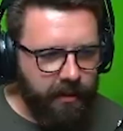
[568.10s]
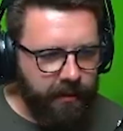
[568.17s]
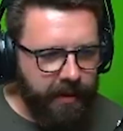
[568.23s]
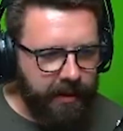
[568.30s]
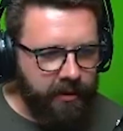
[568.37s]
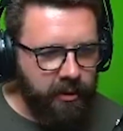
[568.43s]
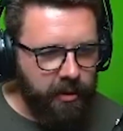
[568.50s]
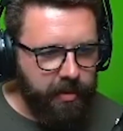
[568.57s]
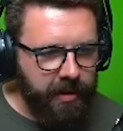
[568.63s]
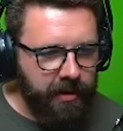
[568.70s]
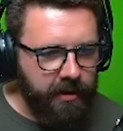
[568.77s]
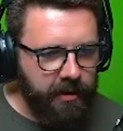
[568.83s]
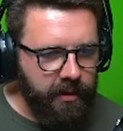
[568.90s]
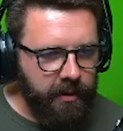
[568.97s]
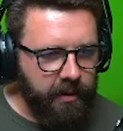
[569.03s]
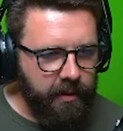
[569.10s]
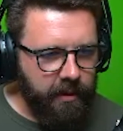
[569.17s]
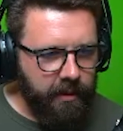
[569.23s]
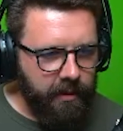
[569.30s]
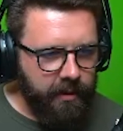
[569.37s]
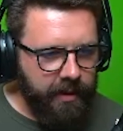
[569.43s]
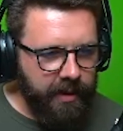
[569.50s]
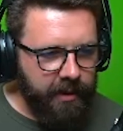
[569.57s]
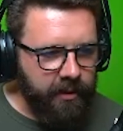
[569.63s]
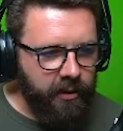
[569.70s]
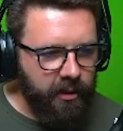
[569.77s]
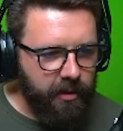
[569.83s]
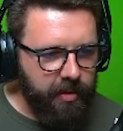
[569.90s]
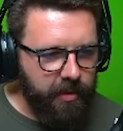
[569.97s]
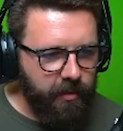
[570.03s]
That could have been rated. That well
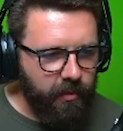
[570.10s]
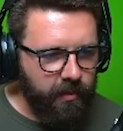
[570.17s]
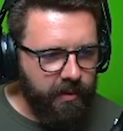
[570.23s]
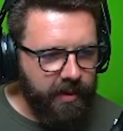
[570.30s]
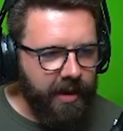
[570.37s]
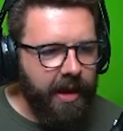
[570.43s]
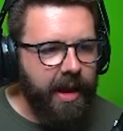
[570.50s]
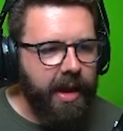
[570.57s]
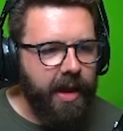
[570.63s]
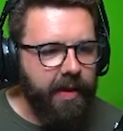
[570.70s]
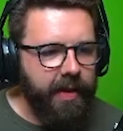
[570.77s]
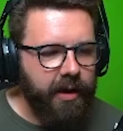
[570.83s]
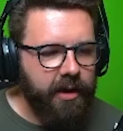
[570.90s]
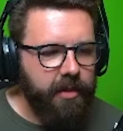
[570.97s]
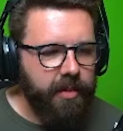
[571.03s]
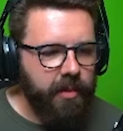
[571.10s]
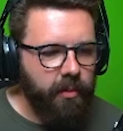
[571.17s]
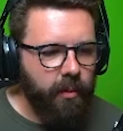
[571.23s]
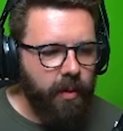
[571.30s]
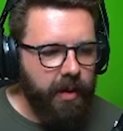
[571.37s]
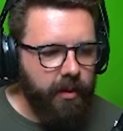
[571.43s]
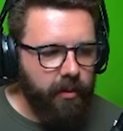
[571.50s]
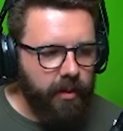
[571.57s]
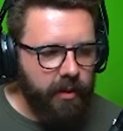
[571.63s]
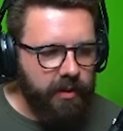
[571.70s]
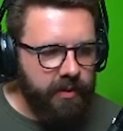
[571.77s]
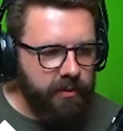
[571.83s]
could have been yeah. That could have been way worse,